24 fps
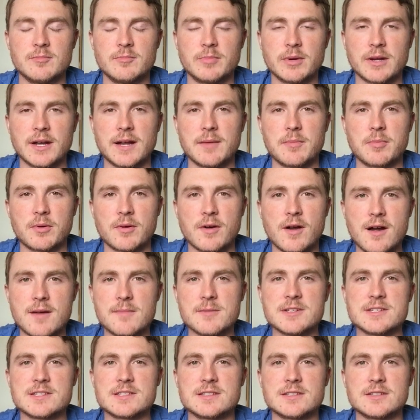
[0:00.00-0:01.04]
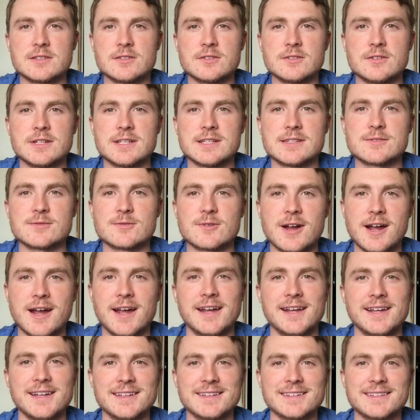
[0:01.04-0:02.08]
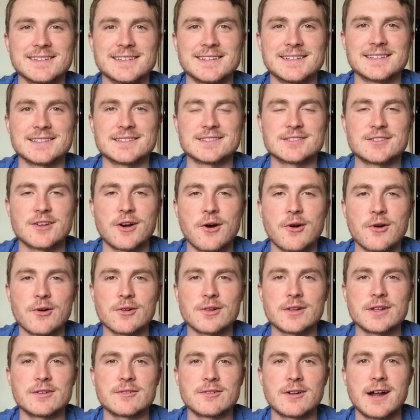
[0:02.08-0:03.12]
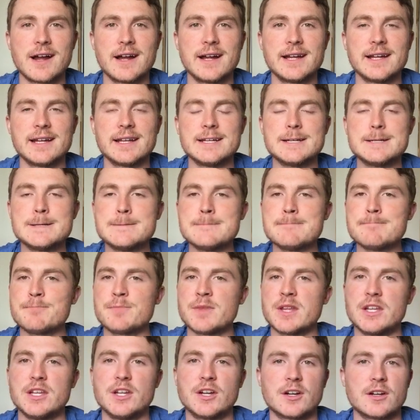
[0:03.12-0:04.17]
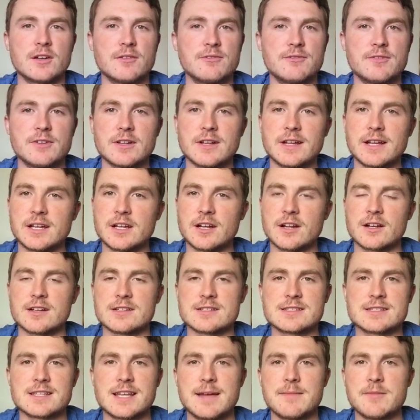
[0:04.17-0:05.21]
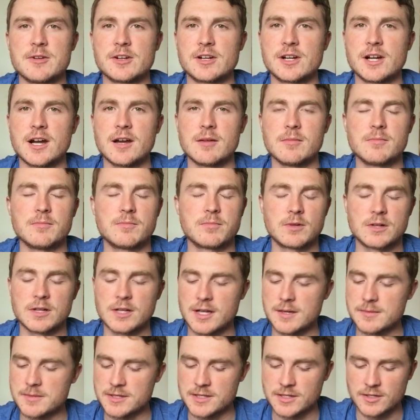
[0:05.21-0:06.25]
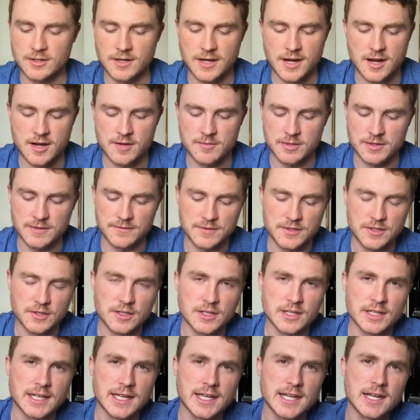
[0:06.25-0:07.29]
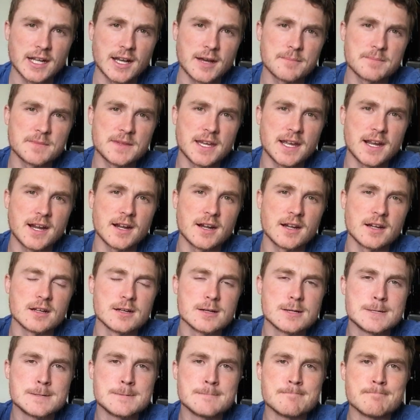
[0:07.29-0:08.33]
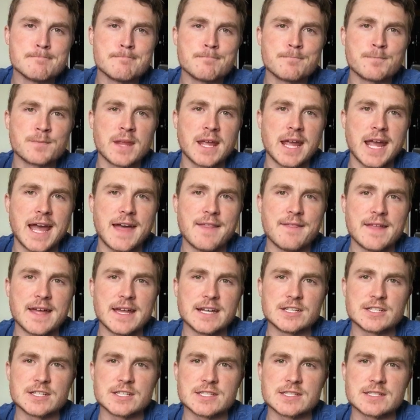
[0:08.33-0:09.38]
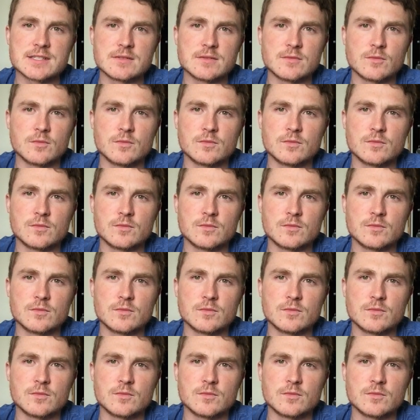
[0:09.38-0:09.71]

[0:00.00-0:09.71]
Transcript: But I promise you, it's right. It is totally right. You're going to feel like you're going to slam your club in the ground, but if you can get it up there and then just